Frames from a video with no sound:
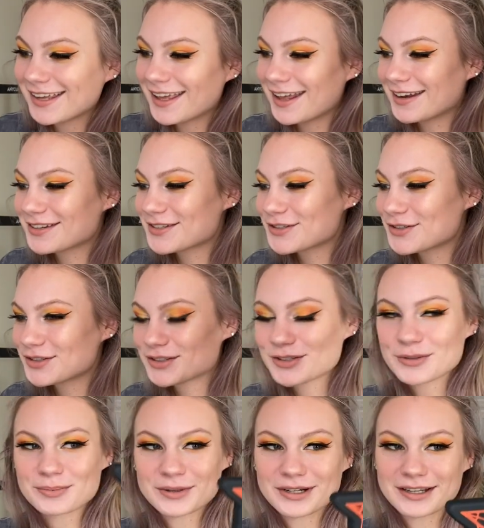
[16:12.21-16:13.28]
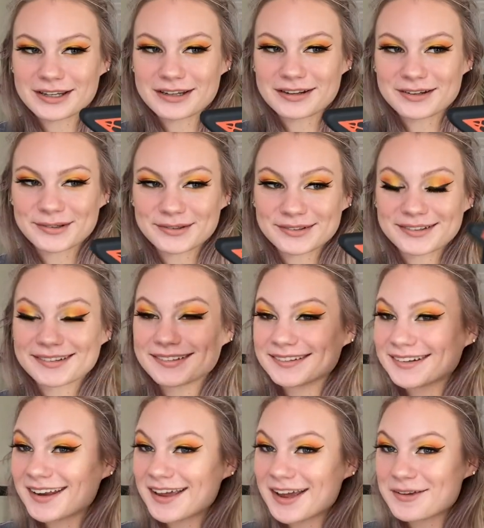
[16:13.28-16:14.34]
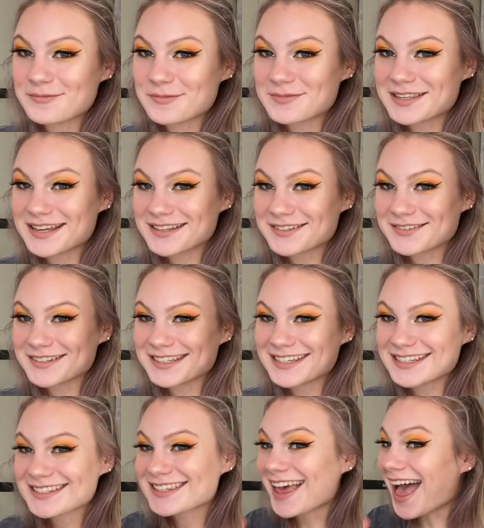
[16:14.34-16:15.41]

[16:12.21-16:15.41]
It is super cute. I'm obsessed with this.